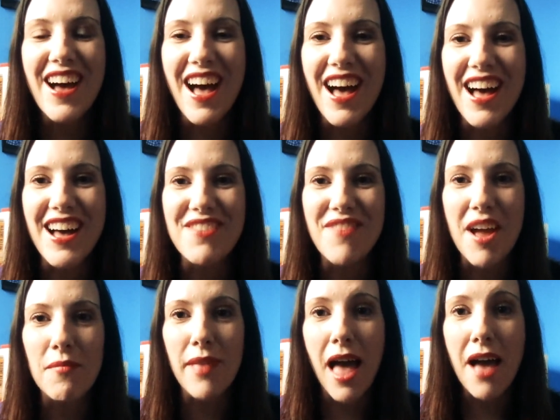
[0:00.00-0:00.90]

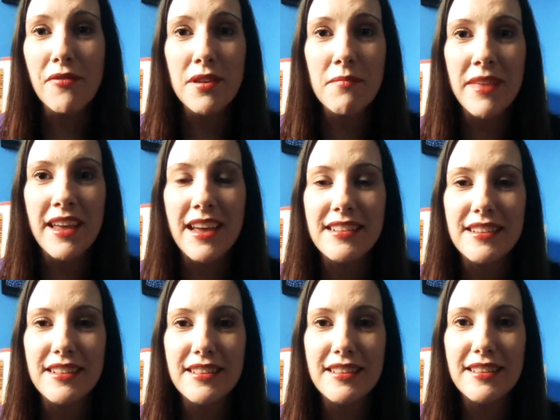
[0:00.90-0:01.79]
I'm laughing because
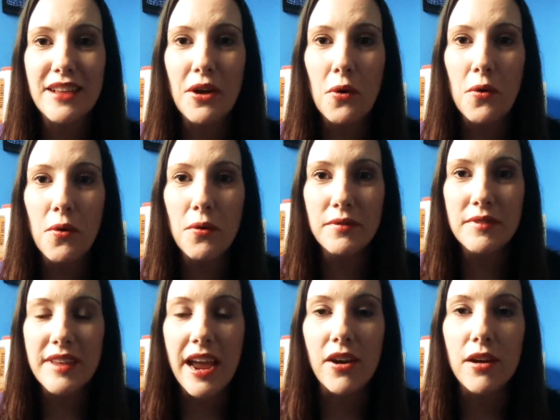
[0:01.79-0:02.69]
it's so
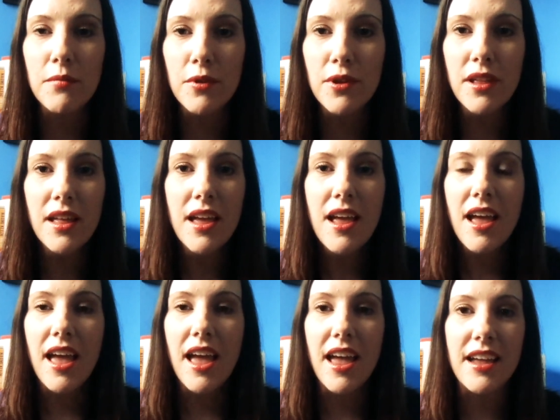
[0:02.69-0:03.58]
terrible
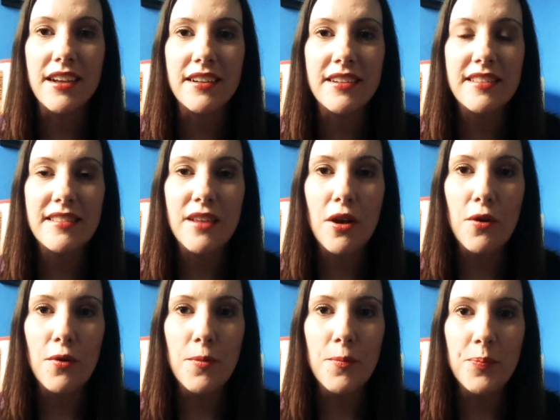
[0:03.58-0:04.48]
and
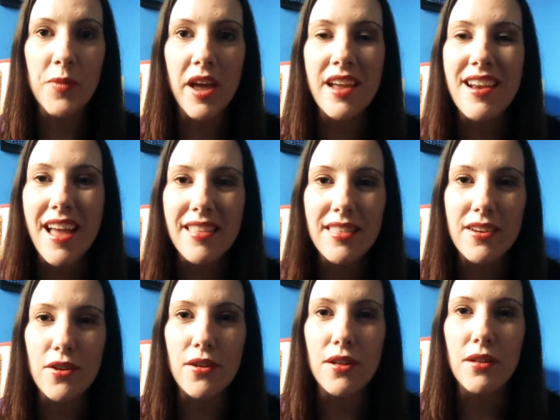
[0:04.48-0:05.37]
so
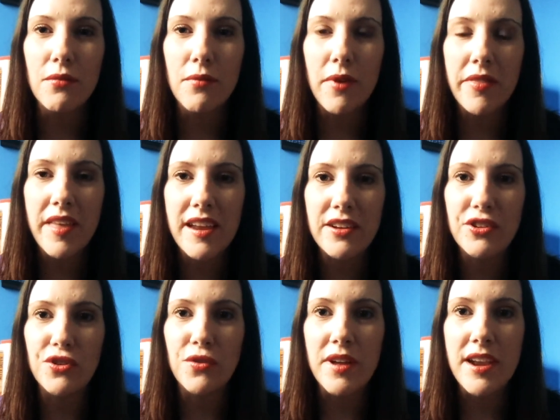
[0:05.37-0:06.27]
unethical what they
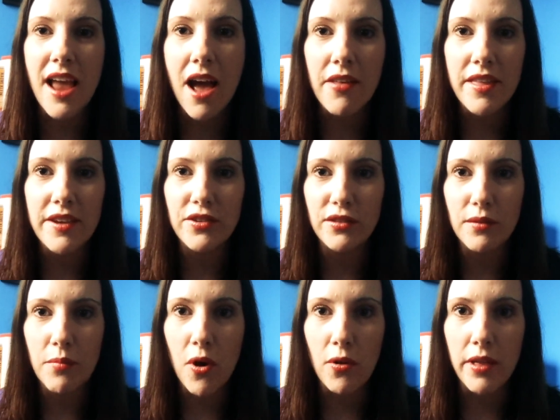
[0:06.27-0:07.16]
do and how they do
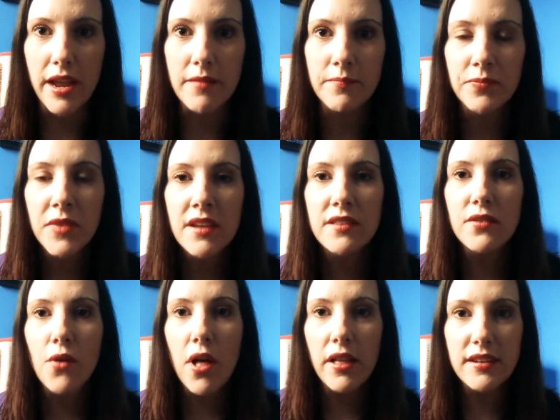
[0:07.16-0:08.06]
the polling.
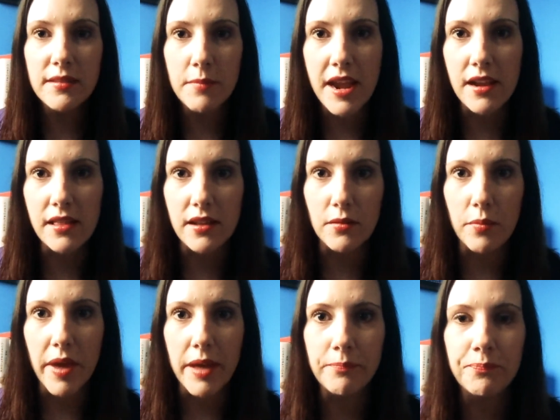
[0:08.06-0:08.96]
So I'll explain a little
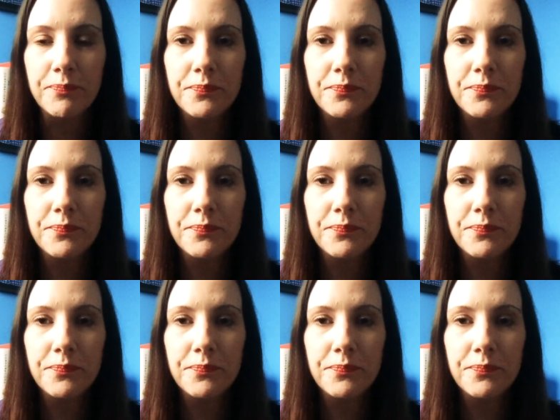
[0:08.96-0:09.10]
bit.